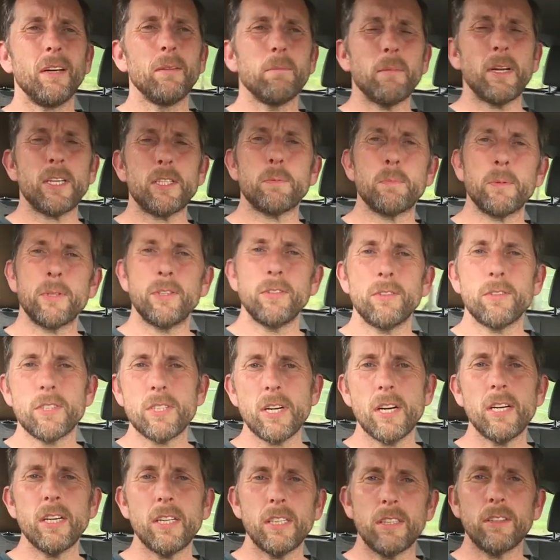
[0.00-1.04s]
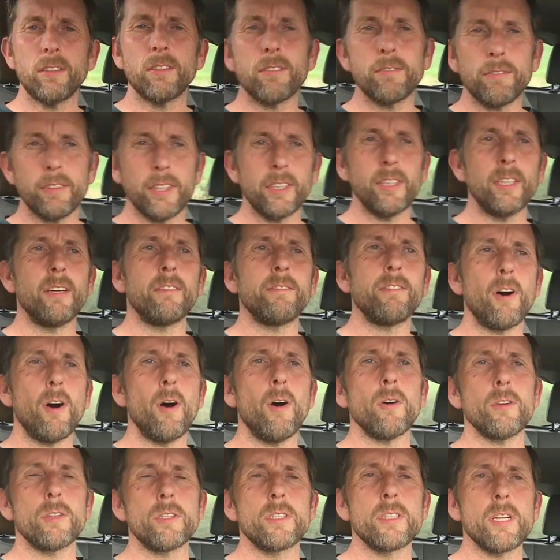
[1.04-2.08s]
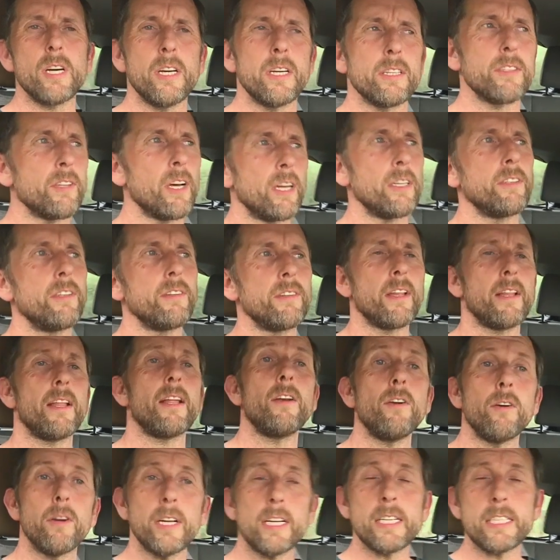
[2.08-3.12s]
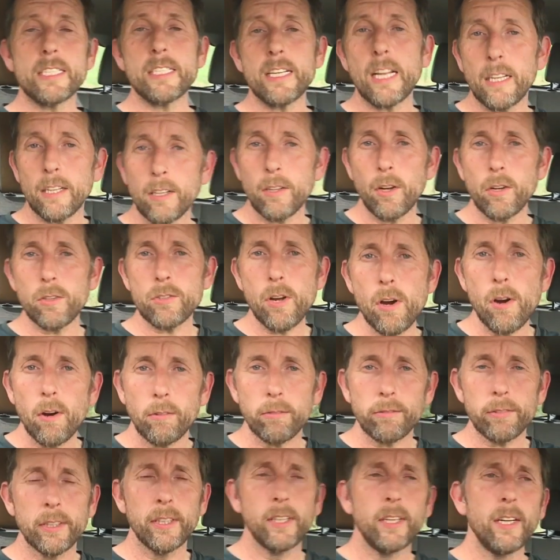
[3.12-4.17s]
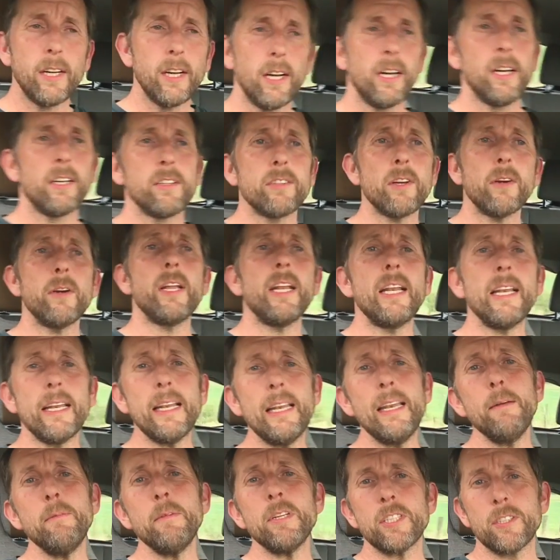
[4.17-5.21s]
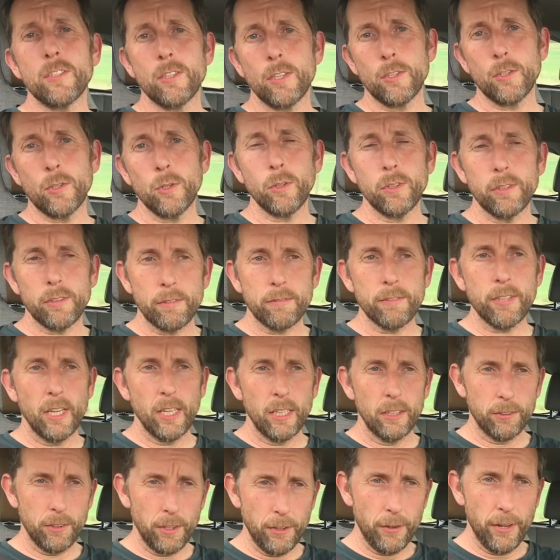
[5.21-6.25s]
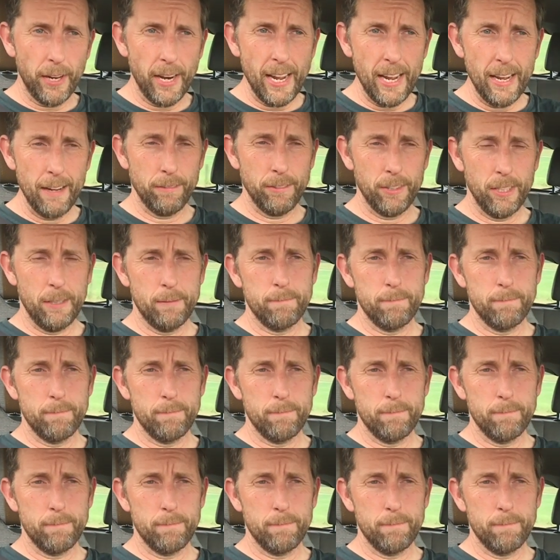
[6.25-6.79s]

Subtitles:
mass produce tyres for odd tyre sizes that they're not going to sell a lot of. So it limits the choice of tyres that you can have.